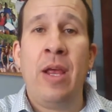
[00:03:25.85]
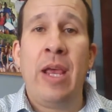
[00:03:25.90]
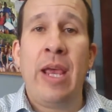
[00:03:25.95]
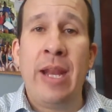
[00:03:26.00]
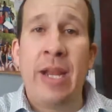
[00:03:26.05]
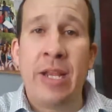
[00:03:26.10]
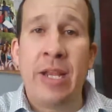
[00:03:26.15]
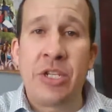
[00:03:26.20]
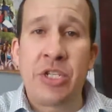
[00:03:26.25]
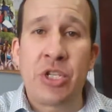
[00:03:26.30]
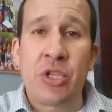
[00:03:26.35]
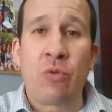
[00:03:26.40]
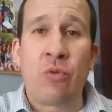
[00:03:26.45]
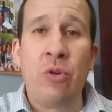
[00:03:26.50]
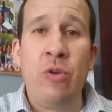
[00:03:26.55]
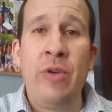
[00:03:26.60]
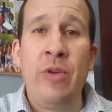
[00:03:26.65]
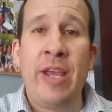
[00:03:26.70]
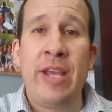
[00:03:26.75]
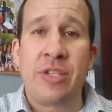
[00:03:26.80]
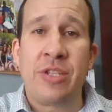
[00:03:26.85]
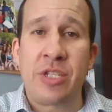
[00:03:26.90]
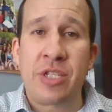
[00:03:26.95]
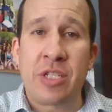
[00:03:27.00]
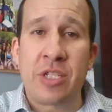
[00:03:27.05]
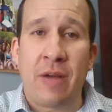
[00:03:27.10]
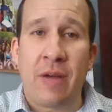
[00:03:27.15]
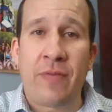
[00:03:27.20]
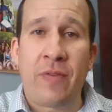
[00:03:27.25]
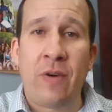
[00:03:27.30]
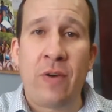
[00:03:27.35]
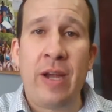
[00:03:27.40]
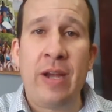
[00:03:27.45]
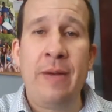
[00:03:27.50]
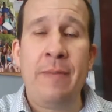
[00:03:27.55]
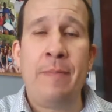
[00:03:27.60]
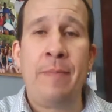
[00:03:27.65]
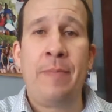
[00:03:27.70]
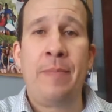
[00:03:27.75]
It is through his suffering